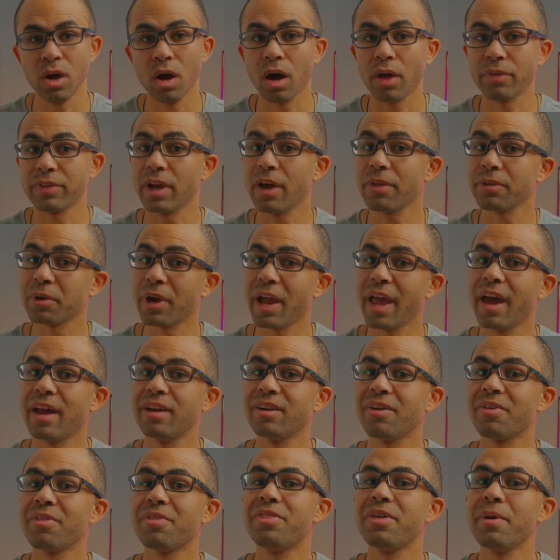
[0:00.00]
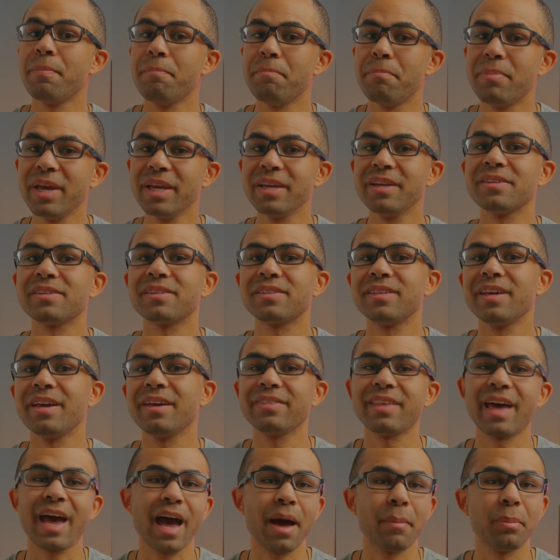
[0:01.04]
On the other hand, the biggest
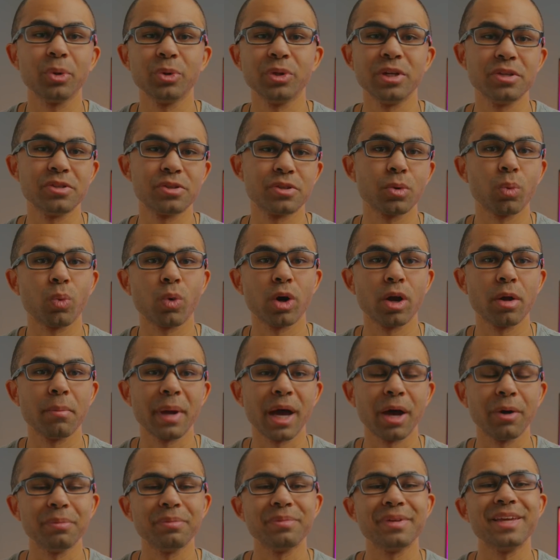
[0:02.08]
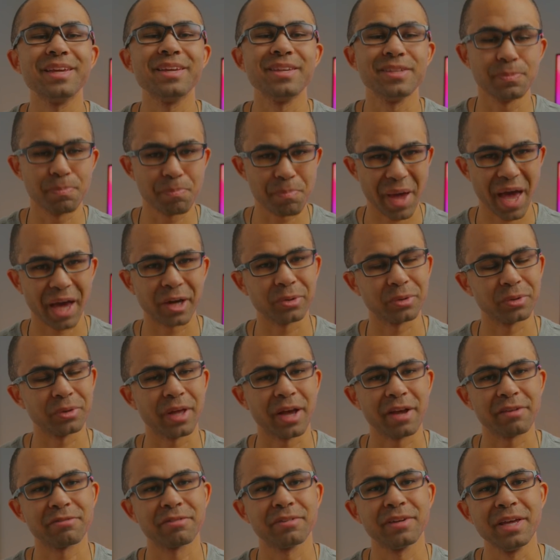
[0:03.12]
thing that Apple needs to worry about is battery
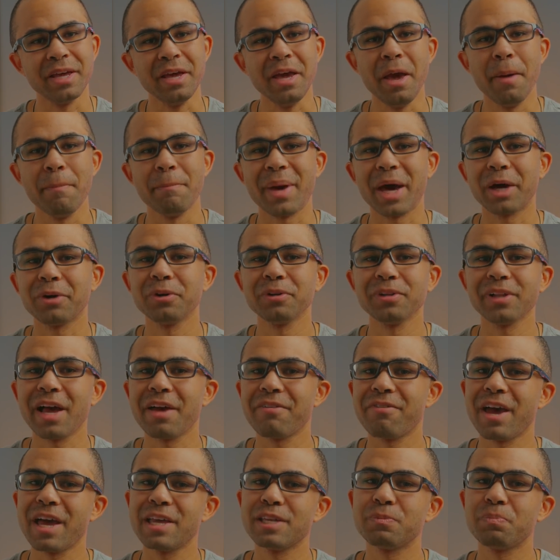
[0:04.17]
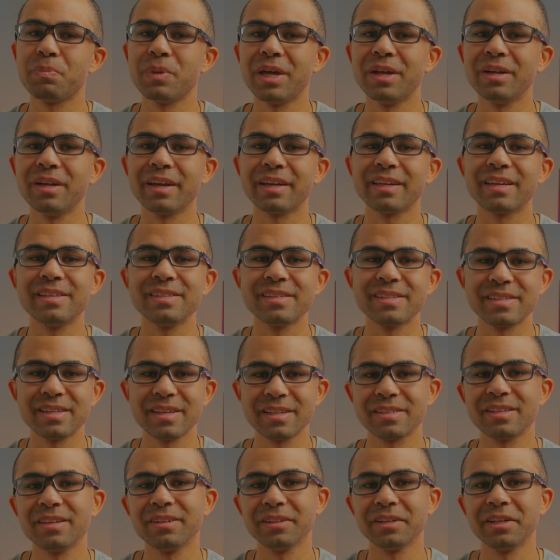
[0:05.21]
life. Battery life has been
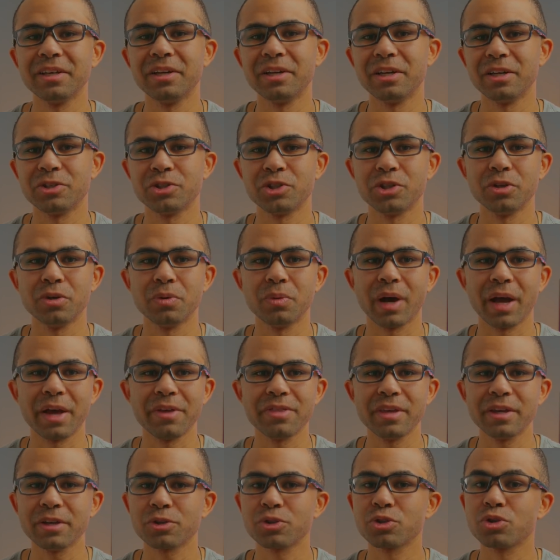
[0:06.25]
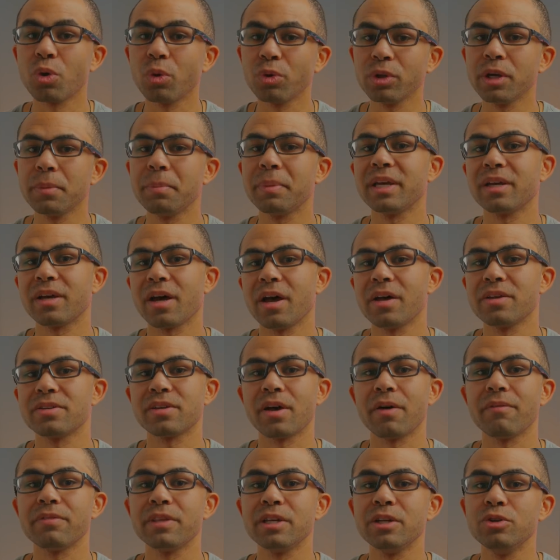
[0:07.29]
consistently an issue, I think solely because
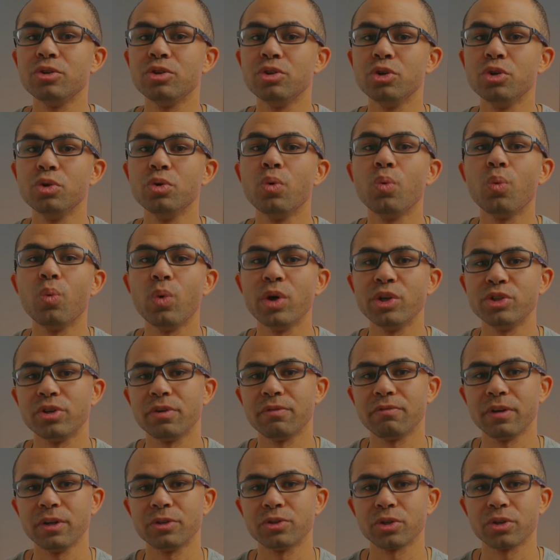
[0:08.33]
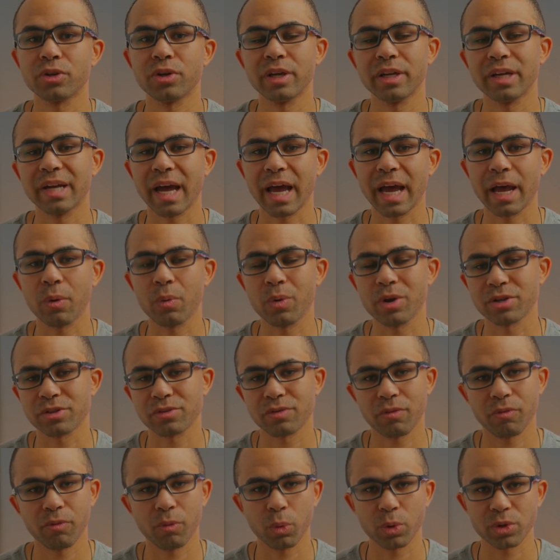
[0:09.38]
of the new widget feature in
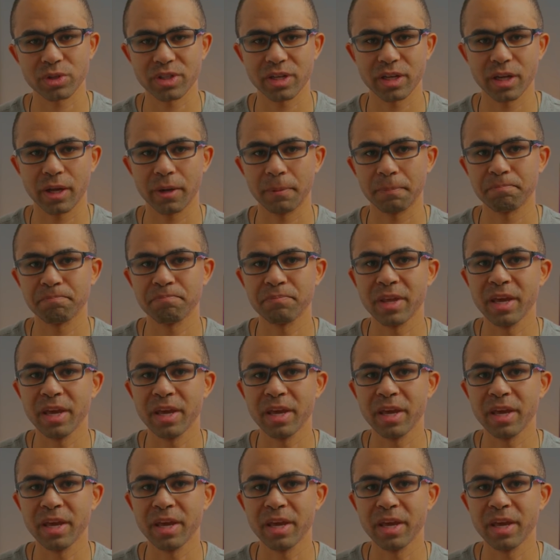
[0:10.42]
iOS 14.